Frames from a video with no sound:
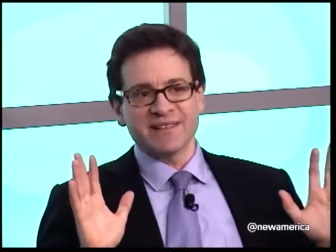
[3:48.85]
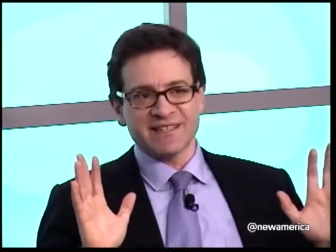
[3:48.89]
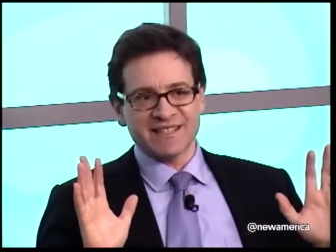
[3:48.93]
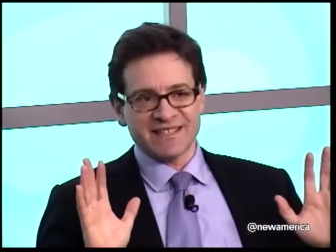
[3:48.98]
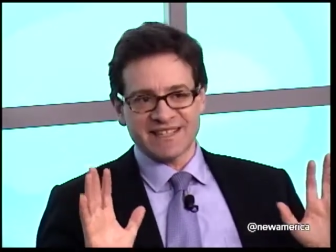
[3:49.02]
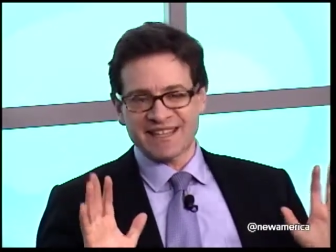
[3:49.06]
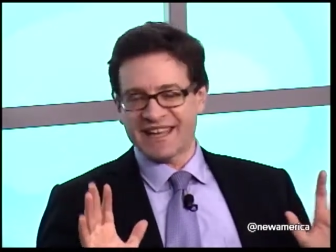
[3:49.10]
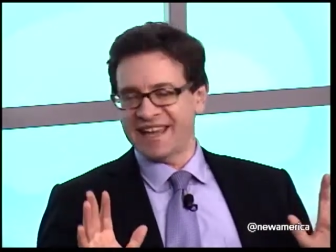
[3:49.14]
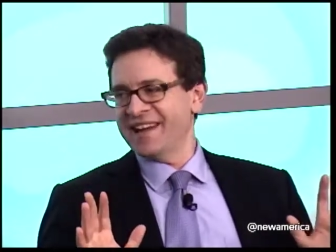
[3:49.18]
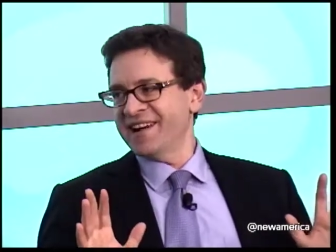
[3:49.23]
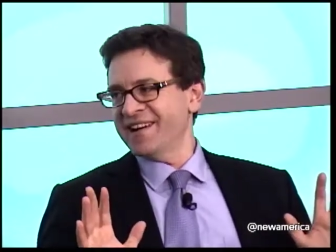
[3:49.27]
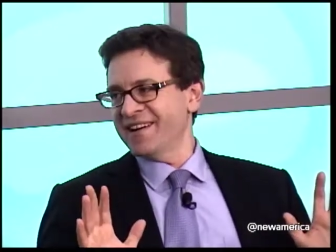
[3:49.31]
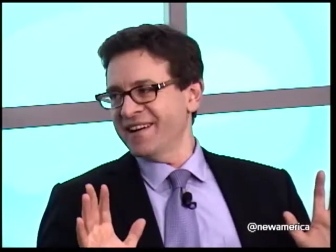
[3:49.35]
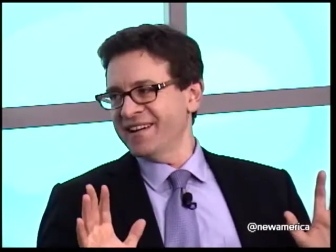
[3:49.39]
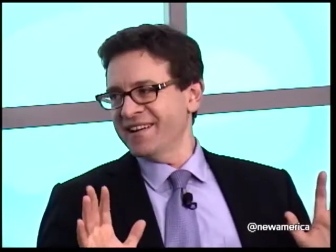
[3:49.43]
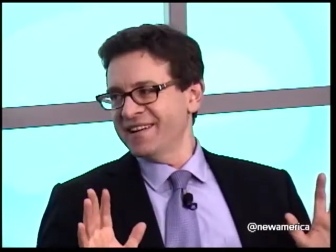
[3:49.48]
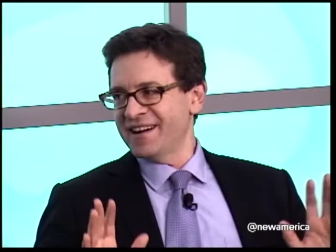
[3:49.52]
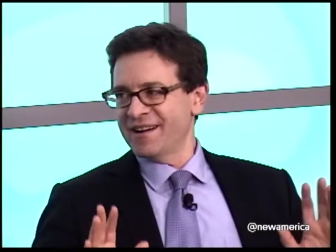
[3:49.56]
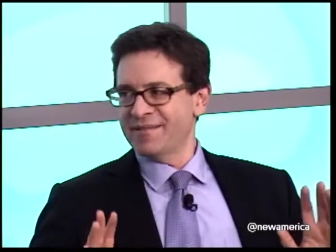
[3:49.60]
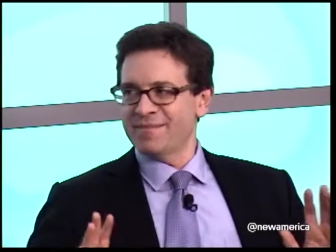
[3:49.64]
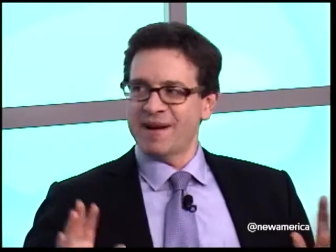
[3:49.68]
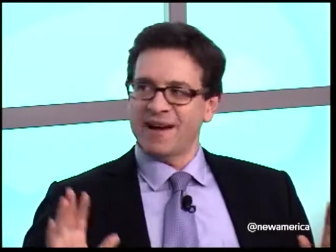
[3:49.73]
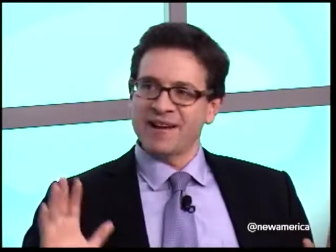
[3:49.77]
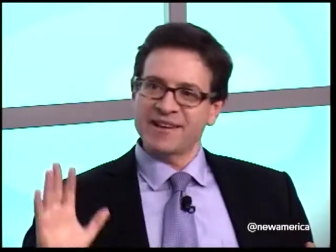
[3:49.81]
scared
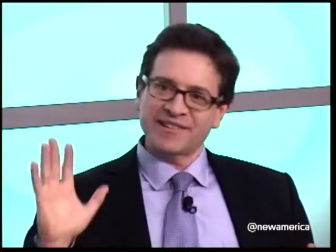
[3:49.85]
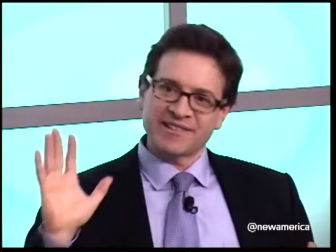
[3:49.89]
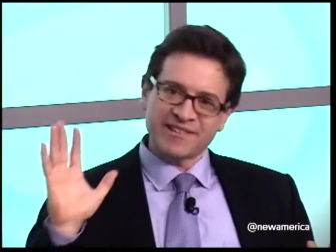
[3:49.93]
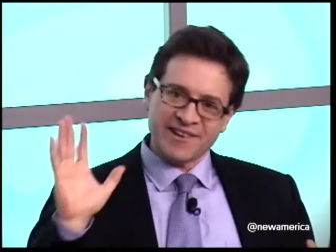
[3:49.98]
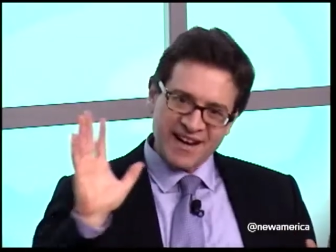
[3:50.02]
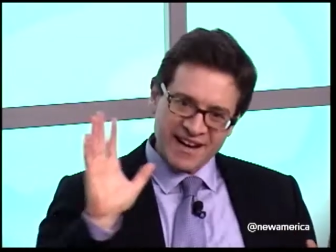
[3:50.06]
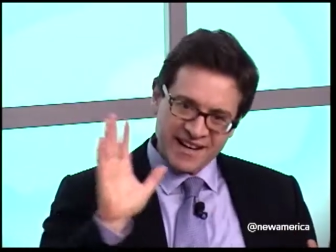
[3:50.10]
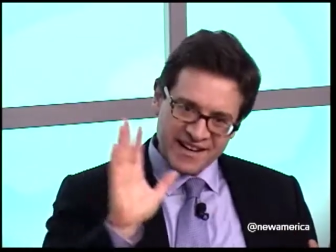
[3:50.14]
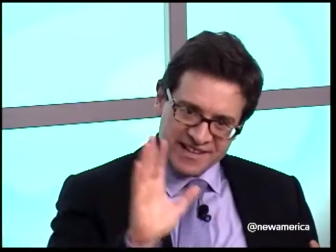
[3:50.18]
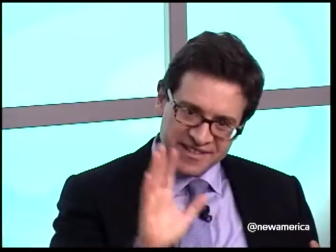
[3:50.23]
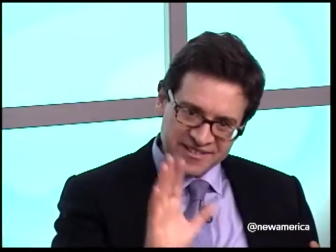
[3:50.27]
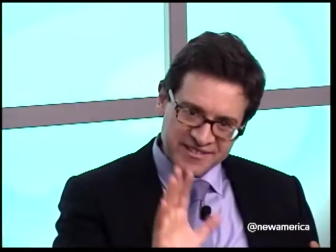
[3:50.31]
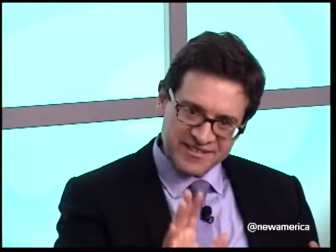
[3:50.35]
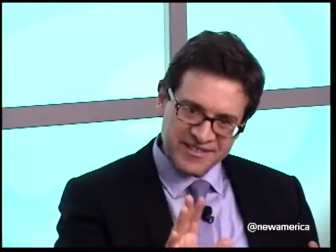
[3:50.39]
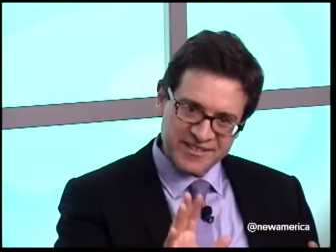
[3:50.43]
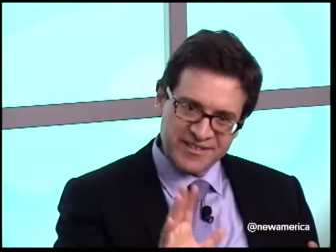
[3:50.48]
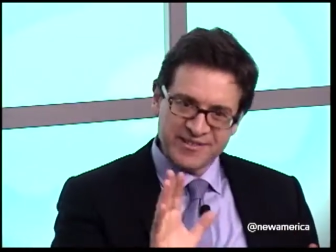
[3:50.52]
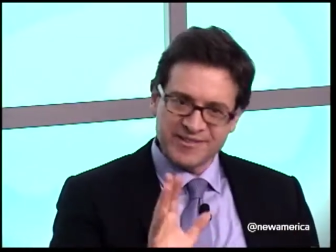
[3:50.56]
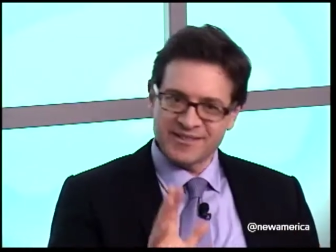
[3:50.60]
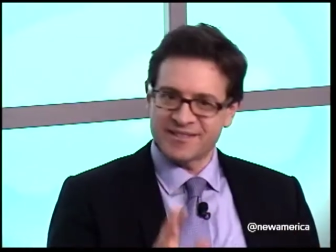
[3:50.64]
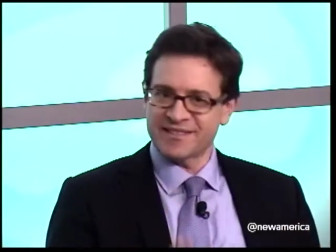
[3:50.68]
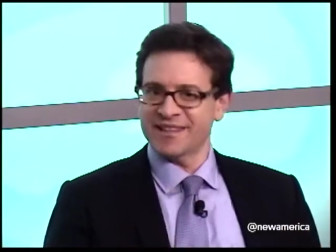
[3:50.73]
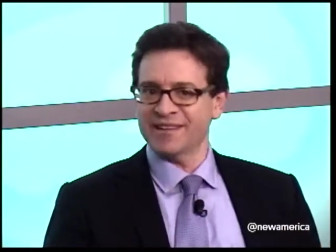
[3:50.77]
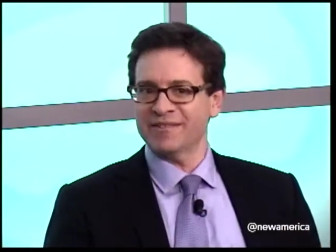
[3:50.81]
about trying to do
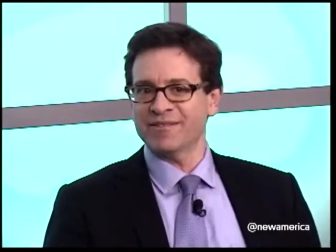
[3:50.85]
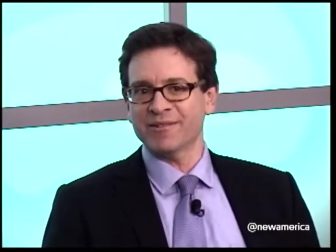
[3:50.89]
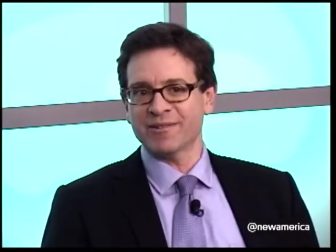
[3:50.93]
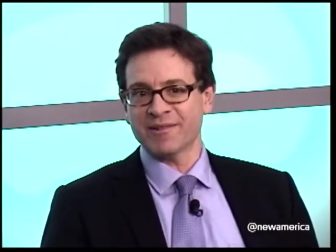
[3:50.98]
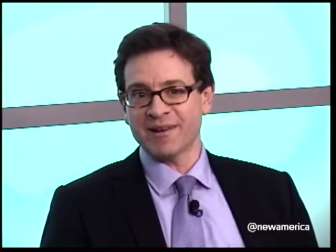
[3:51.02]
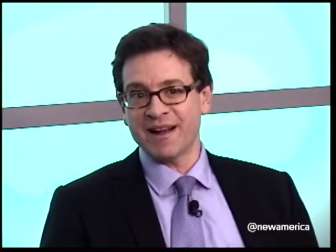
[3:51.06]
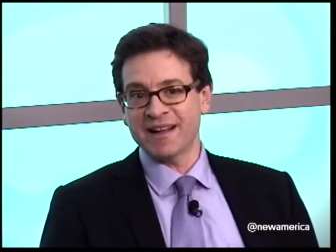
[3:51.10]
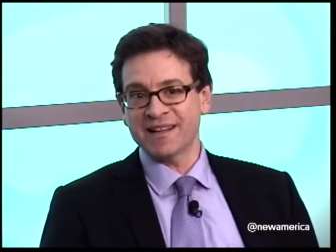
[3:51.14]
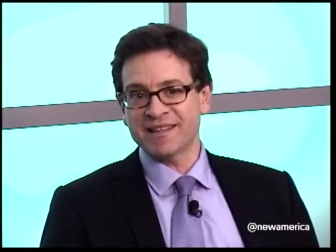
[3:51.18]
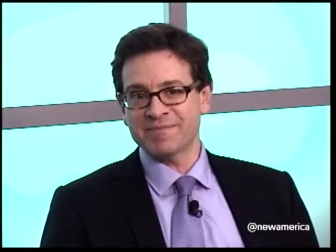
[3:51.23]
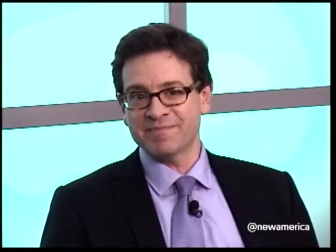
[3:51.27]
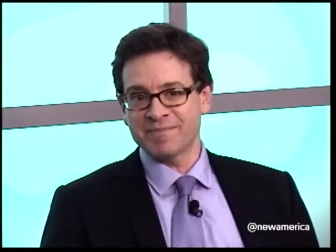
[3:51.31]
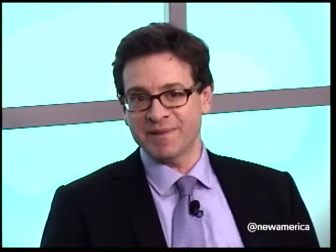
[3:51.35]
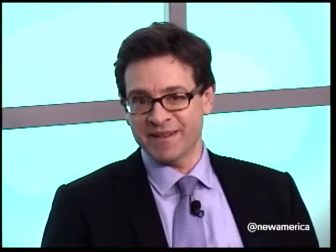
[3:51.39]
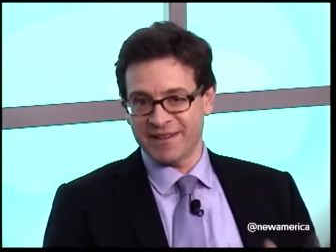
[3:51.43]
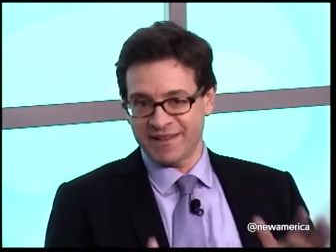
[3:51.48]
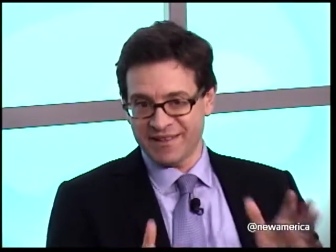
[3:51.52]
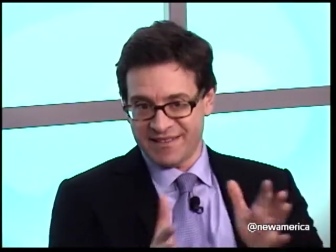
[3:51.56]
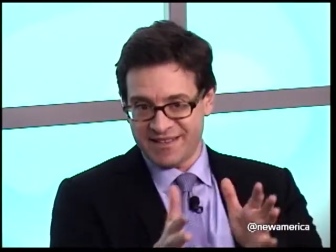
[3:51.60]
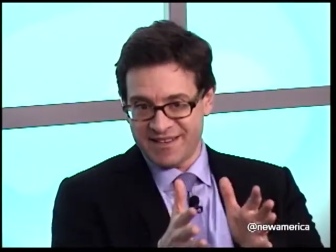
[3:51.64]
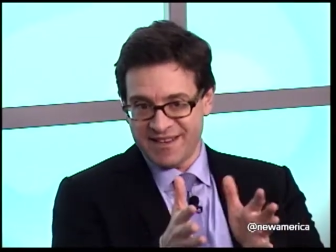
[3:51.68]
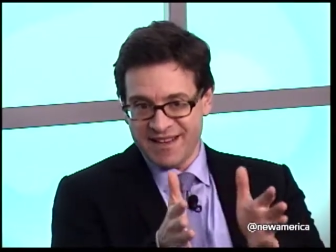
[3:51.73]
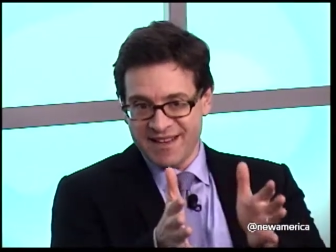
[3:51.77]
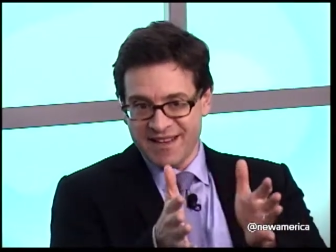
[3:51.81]
two civil rights
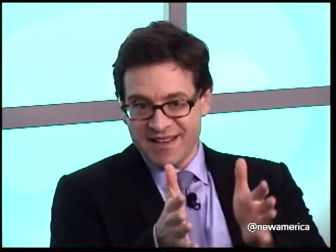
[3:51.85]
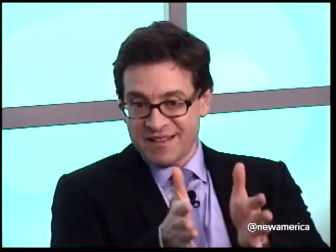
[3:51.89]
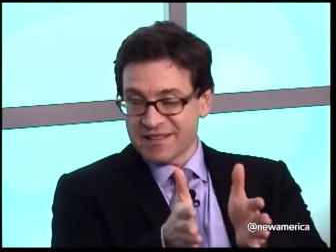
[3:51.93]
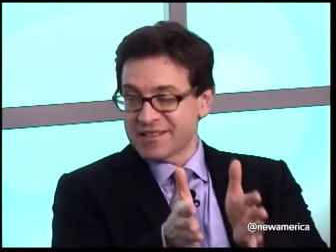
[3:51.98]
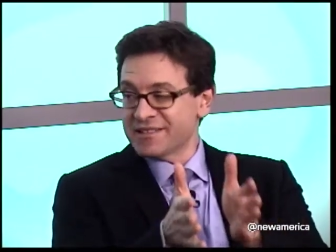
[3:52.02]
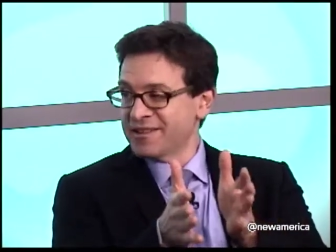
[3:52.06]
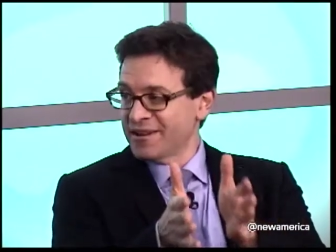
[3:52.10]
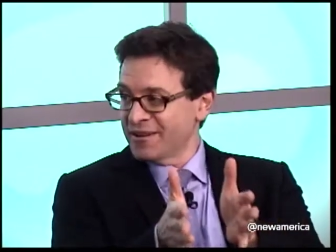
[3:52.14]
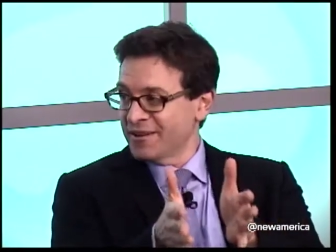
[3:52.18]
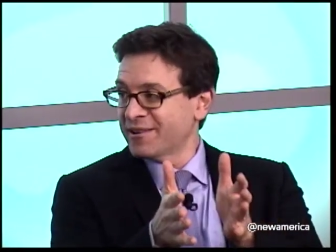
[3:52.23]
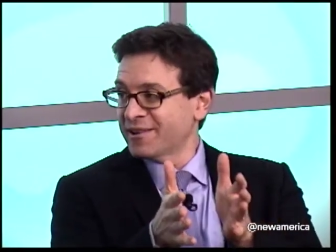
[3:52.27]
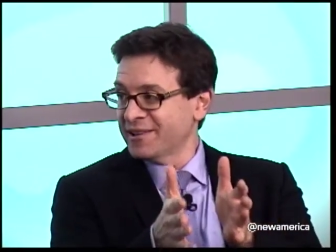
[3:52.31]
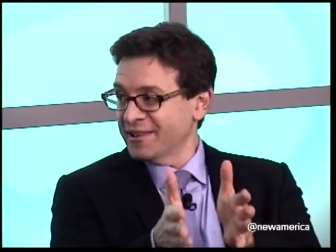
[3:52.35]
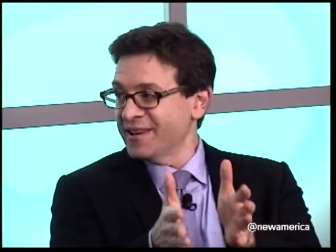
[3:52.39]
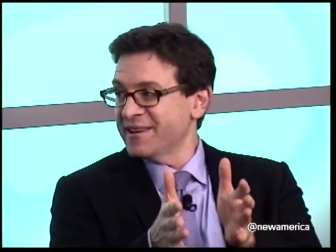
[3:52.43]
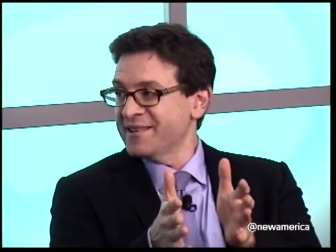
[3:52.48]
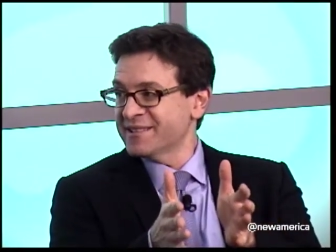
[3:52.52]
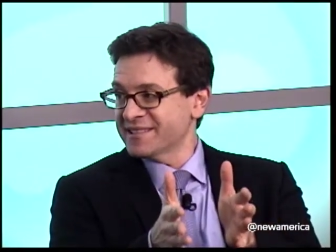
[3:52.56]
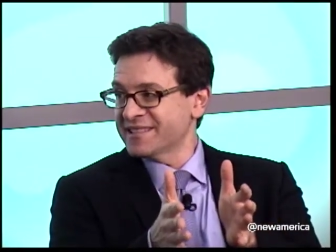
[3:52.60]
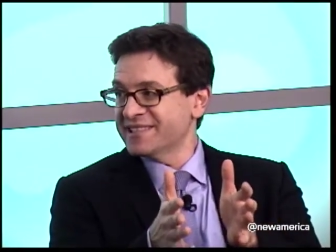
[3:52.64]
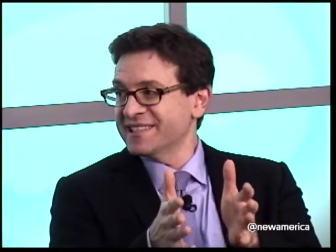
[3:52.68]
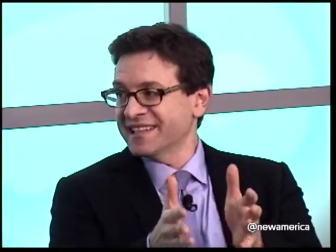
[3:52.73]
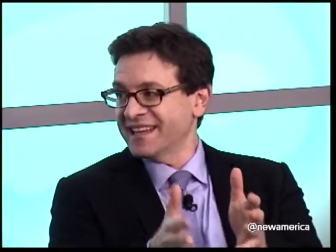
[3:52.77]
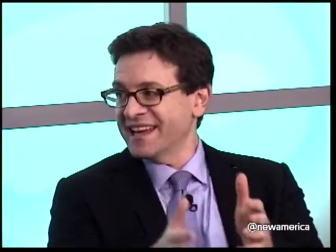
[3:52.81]
bills so
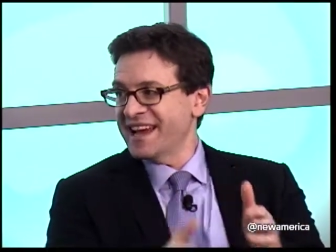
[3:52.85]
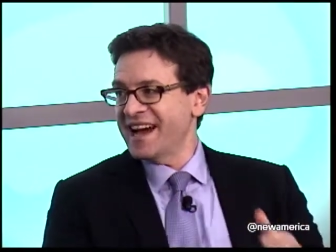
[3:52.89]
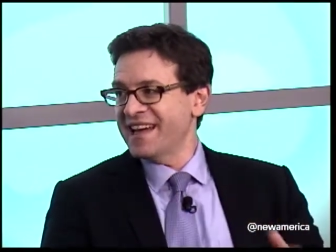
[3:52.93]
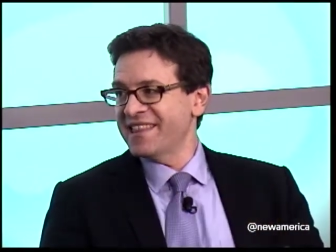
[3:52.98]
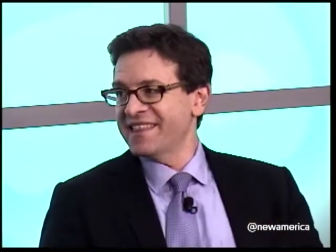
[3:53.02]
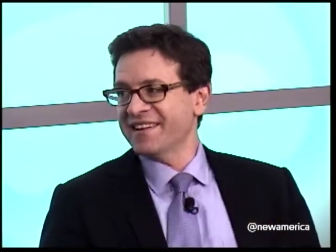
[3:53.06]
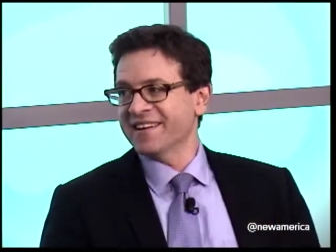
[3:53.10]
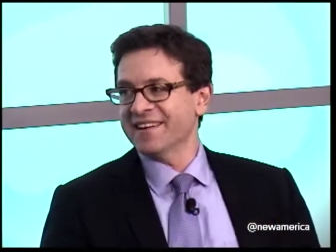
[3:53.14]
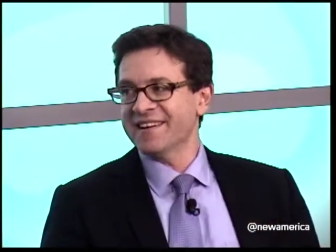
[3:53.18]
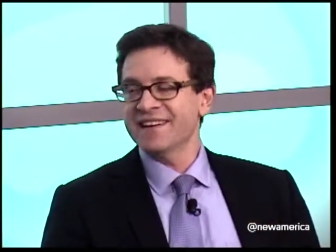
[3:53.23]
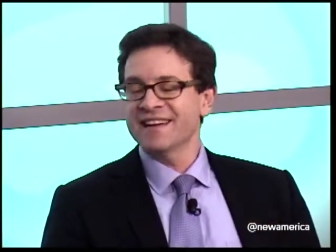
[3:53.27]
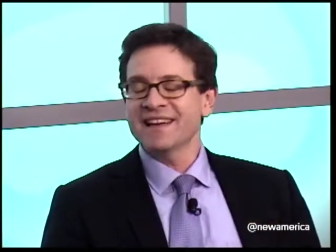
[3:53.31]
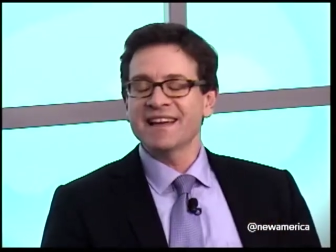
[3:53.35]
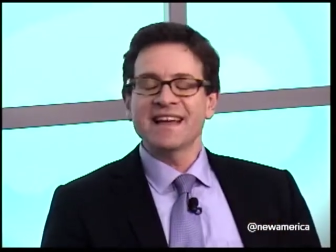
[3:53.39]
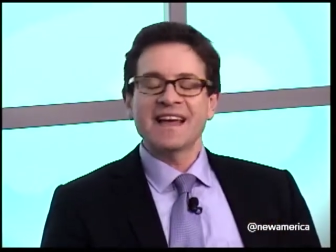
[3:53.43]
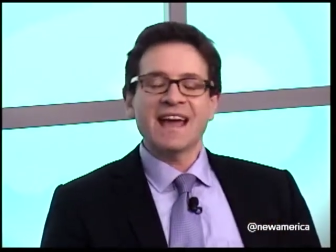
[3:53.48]
close together.